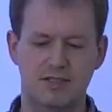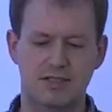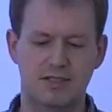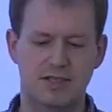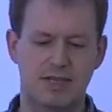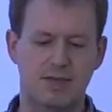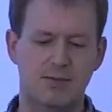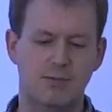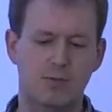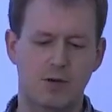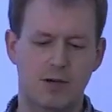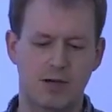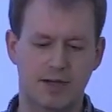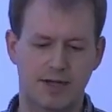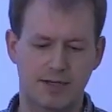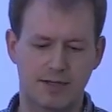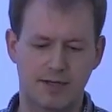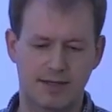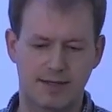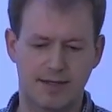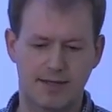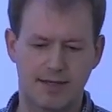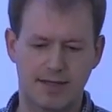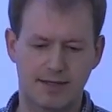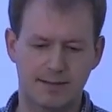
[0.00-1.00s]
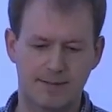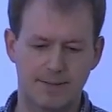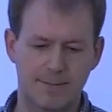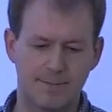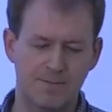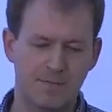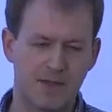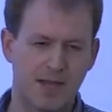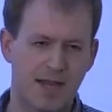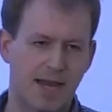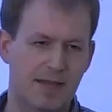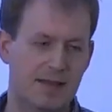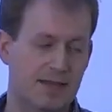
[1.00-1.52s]
to just keep working like that.
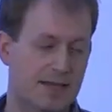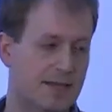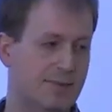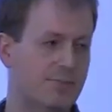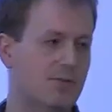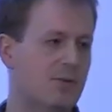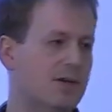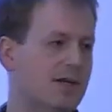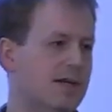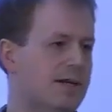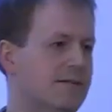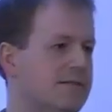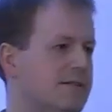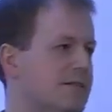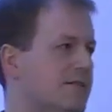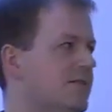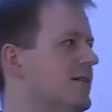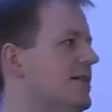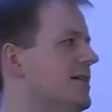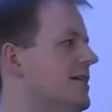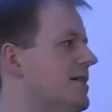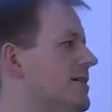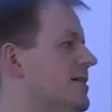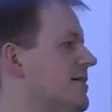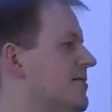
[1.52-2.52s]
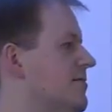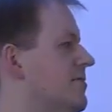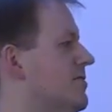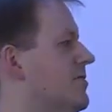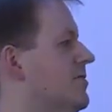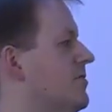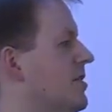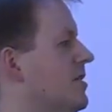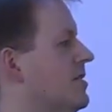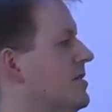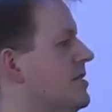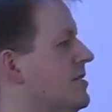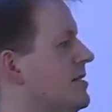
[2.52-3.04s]
And the key point here is you need different
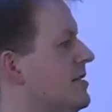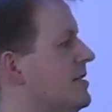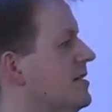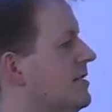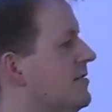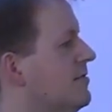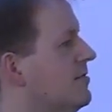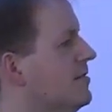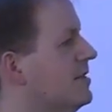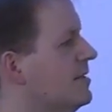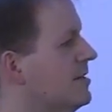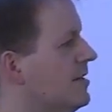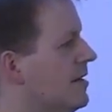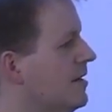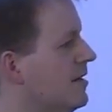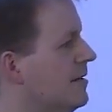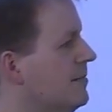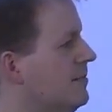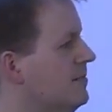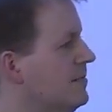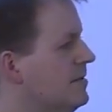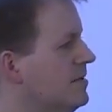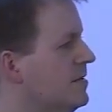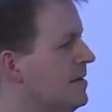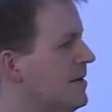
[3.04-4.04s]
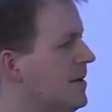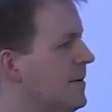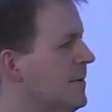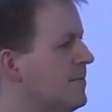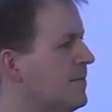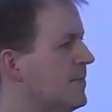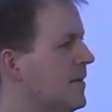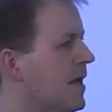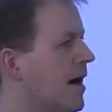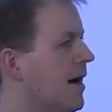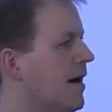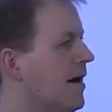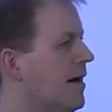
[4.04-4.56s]
structures at different times,
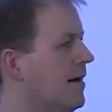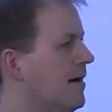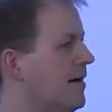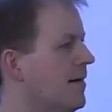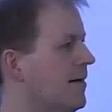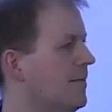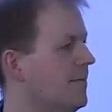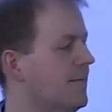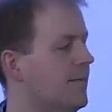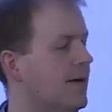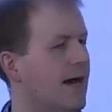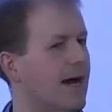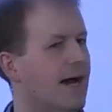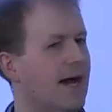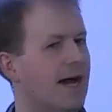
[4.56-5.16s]
um,